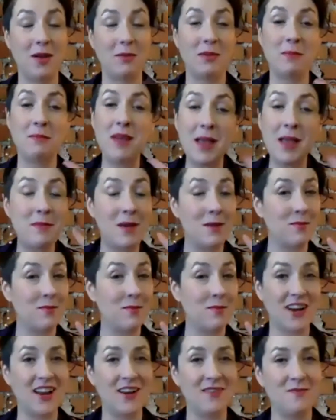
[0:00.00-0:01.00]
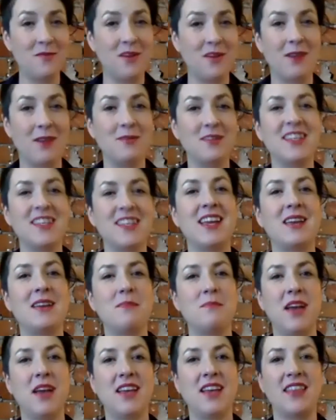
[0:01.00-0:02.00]
but my memory of what I was like
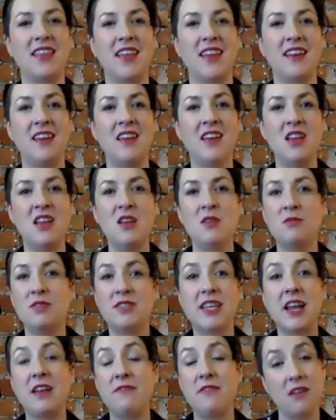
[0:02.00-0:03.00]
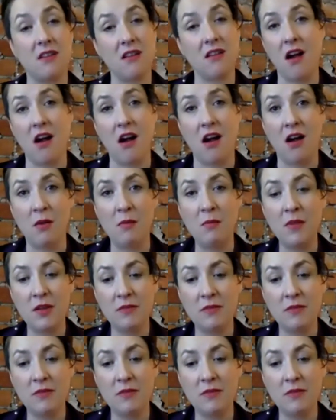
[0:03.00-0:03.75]
back then was that I felt calm,